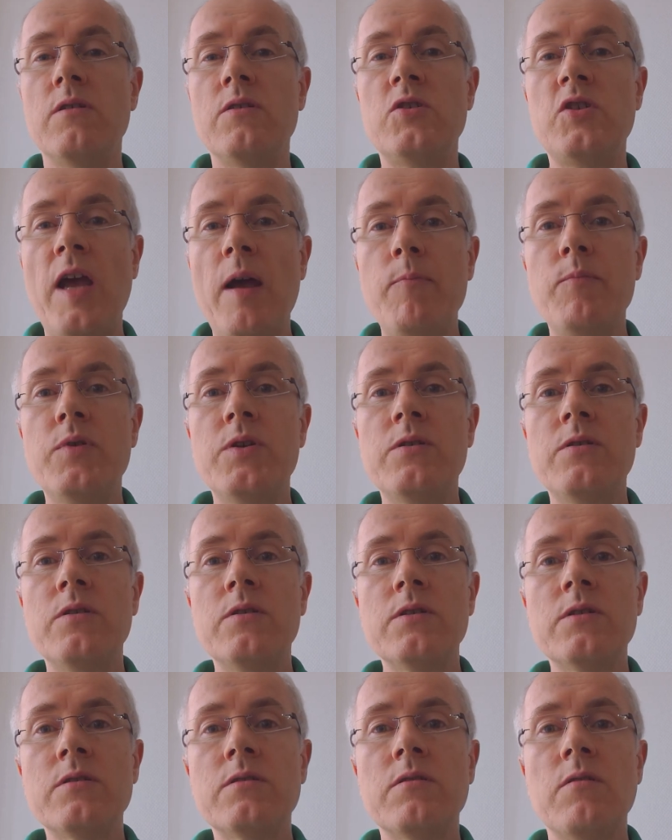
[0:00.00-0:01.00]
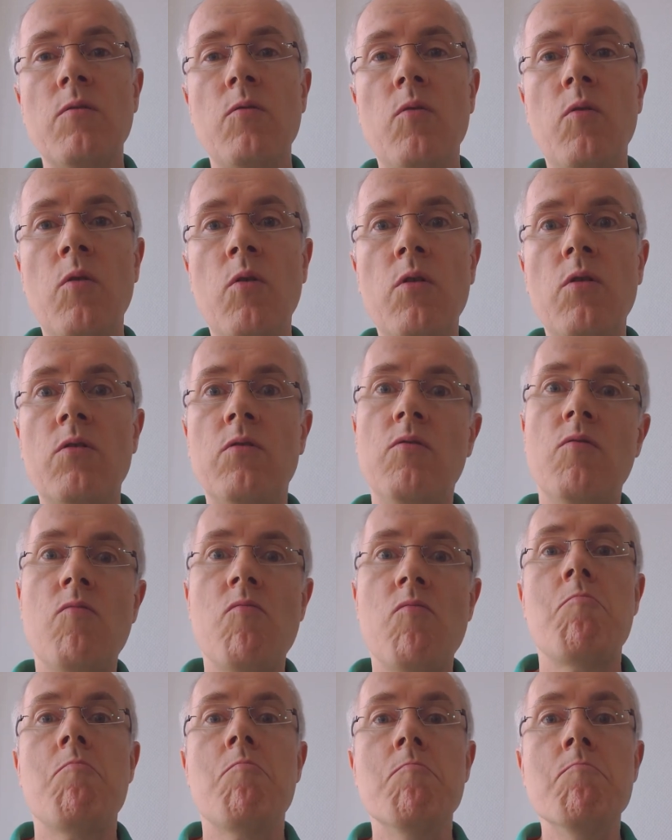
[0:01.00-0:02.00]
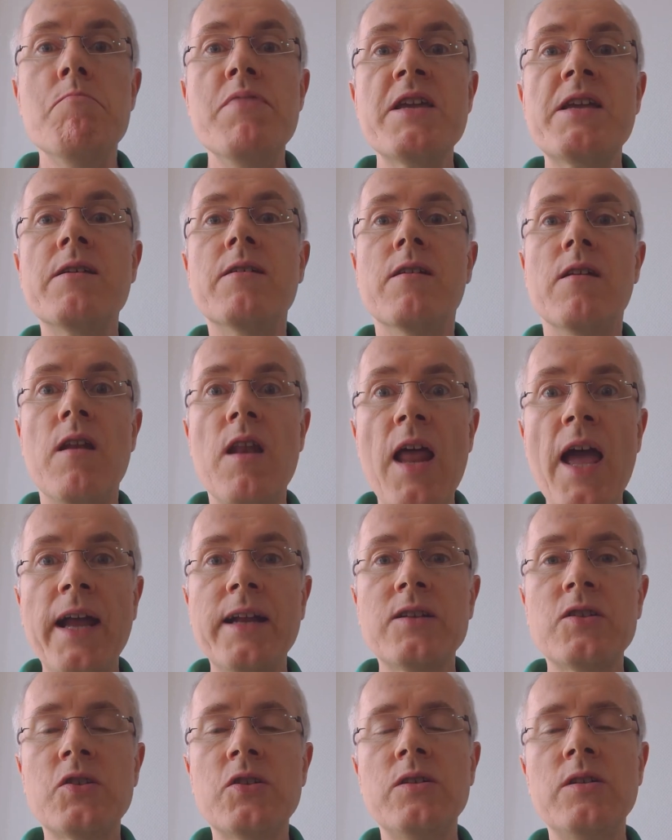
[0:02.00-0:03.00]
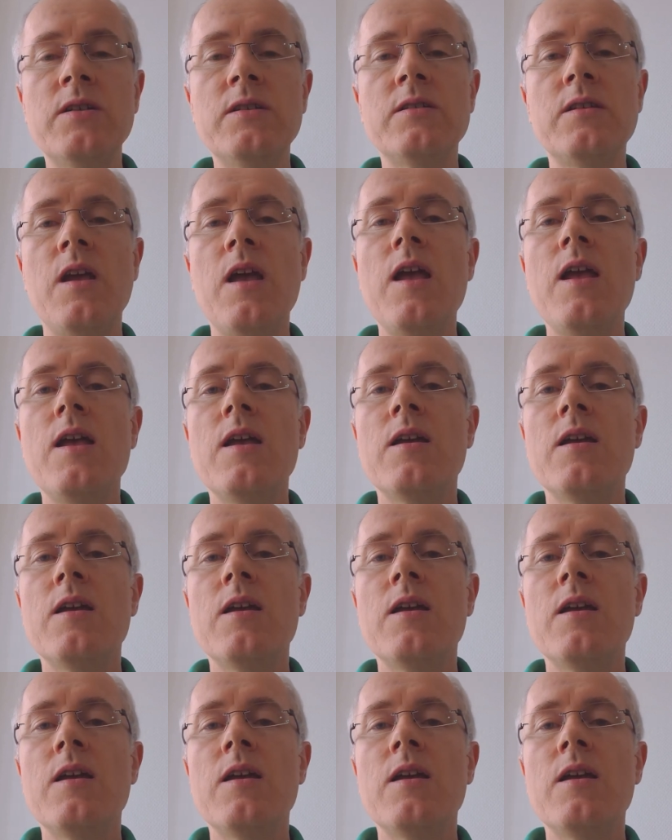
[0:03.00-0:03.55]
chapters or bigger lectures.